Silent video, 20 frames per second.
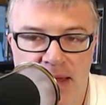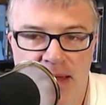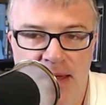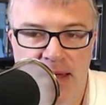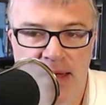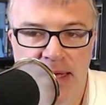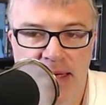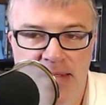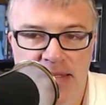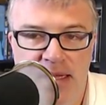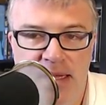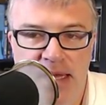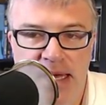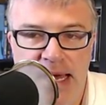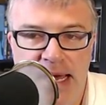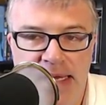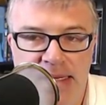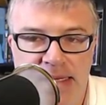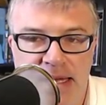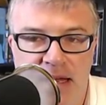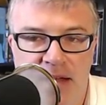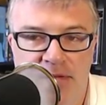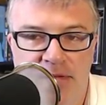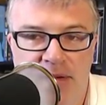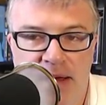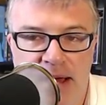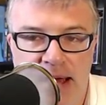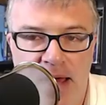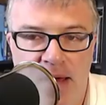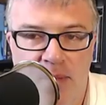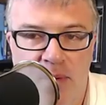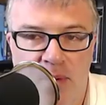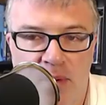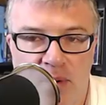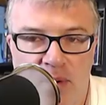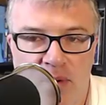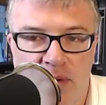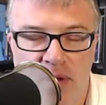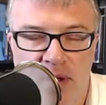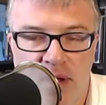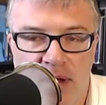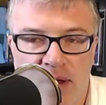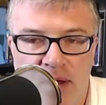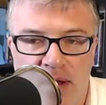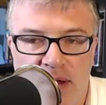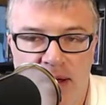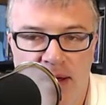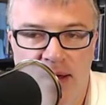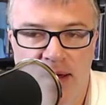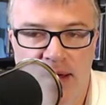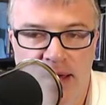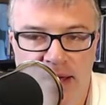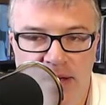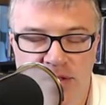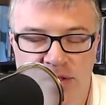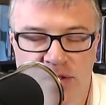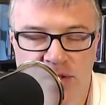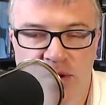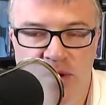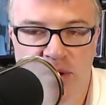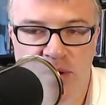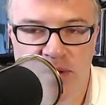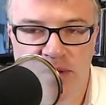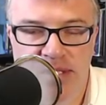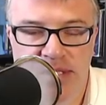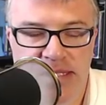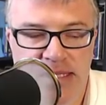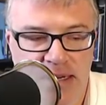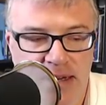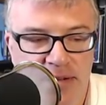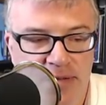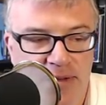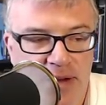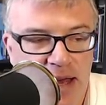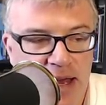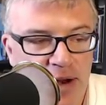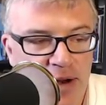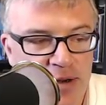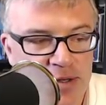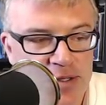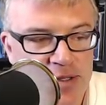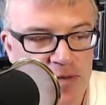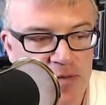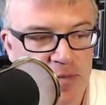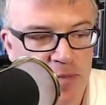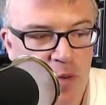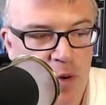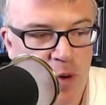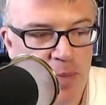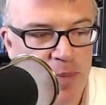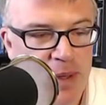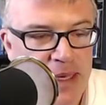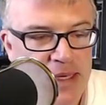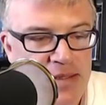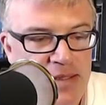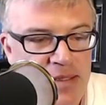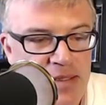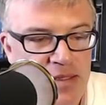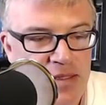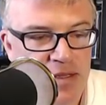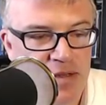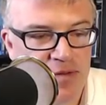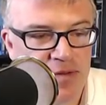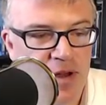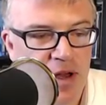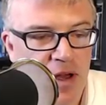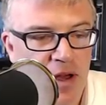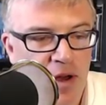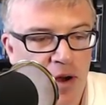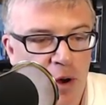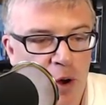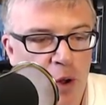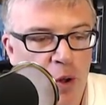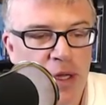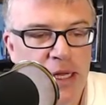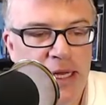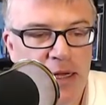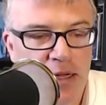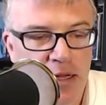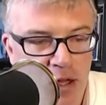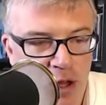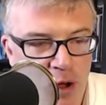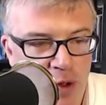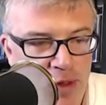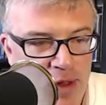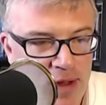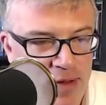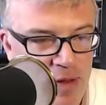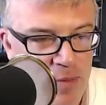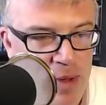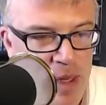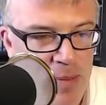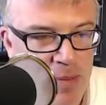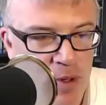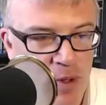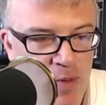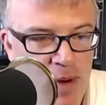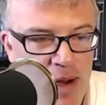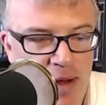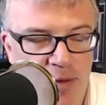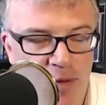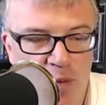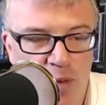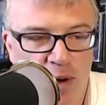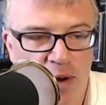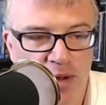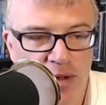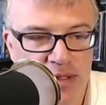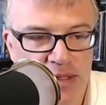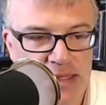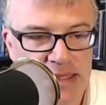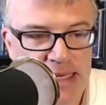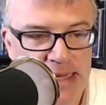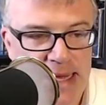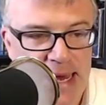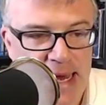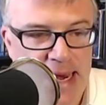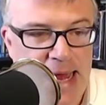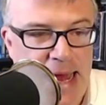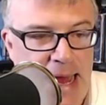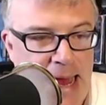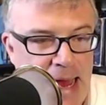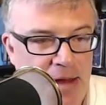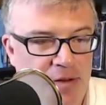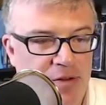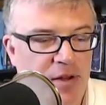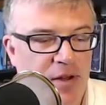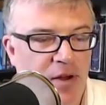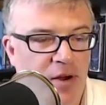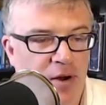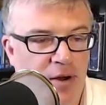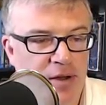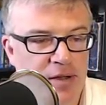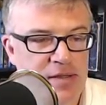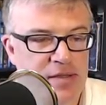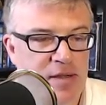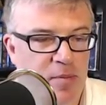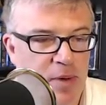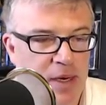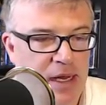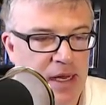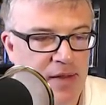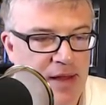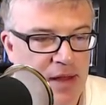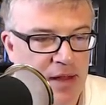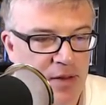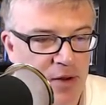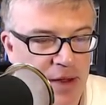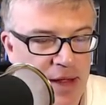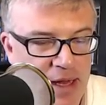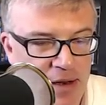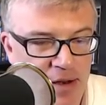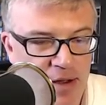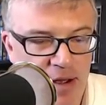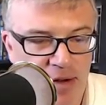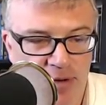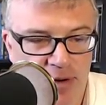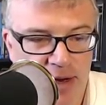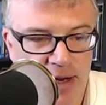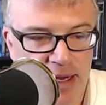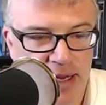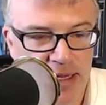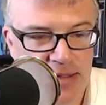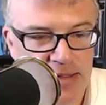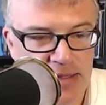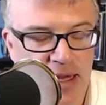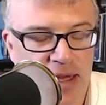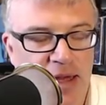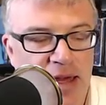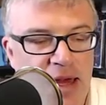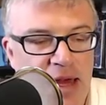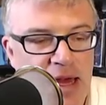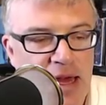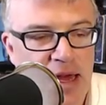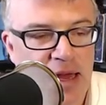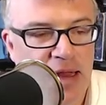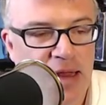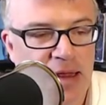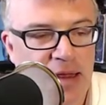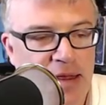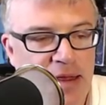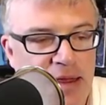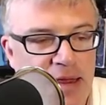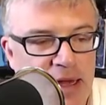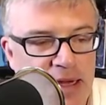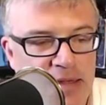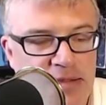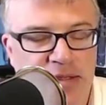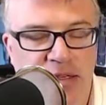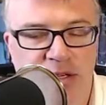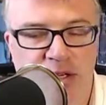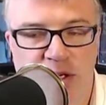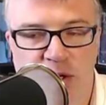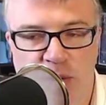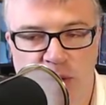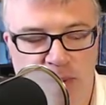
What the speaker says: easily identifiable external signifiers or pieces of holy clothing that people around the world see that hat on somebody, that little head covering, and say, that's a Jewish person.